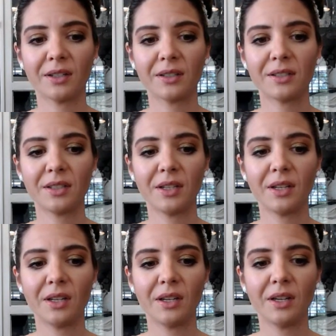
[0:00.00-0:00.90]
Let's
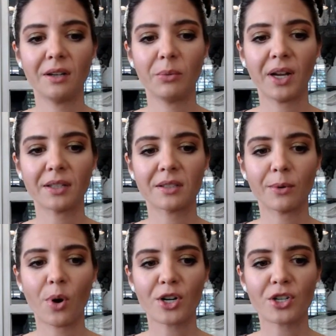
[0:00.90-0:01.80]
see. We had some
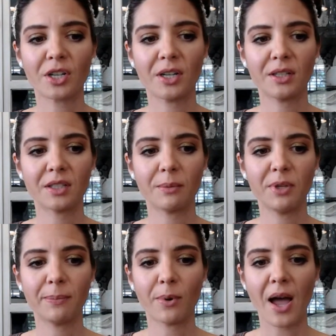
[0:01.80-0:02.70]
questions that
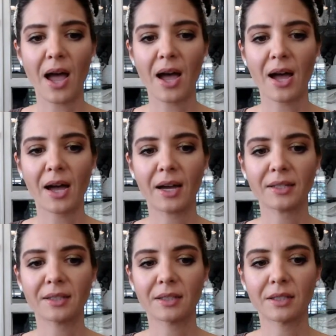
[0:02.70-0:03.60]
people
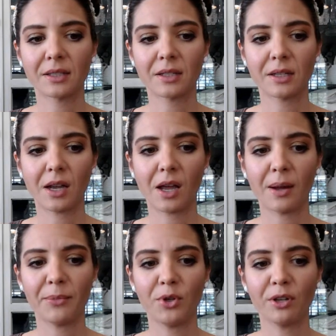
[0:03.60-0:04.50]
asked.
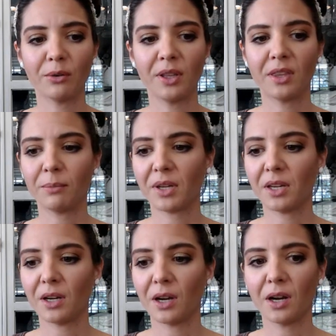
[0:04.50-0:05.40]
Um, you can read them
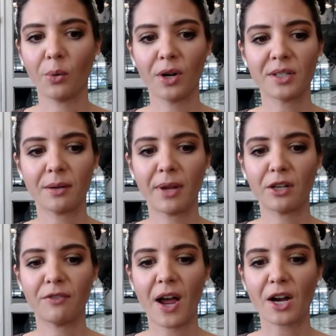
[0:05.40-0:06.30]
here. Where is it
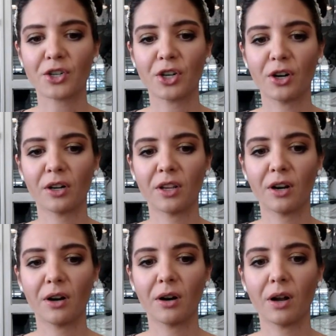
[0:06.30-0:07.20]
manufactured?
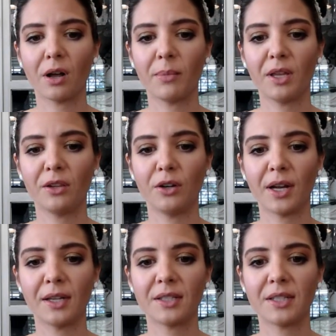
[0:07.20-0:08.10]
They're um, in the
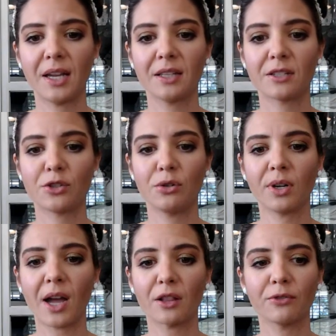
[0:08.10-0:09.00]
United States, two in
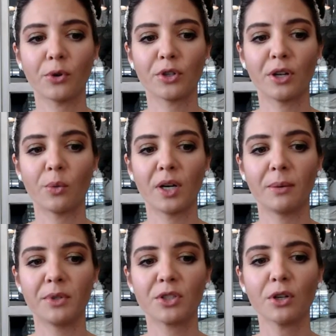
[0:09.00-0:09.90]
California, one in
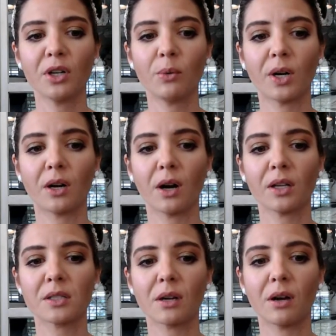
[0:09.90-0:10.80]
Missouri, one in
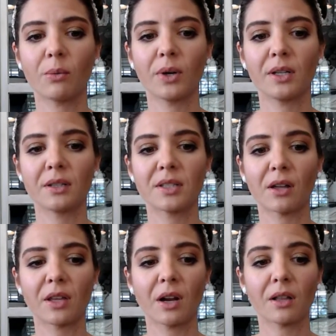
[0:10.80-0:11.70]
Arkansas, and one in
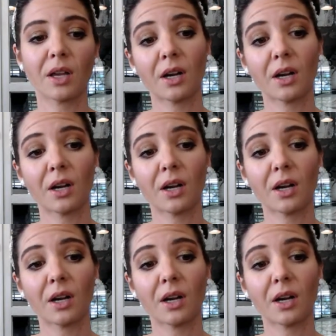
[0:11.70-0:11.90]
South Carolina.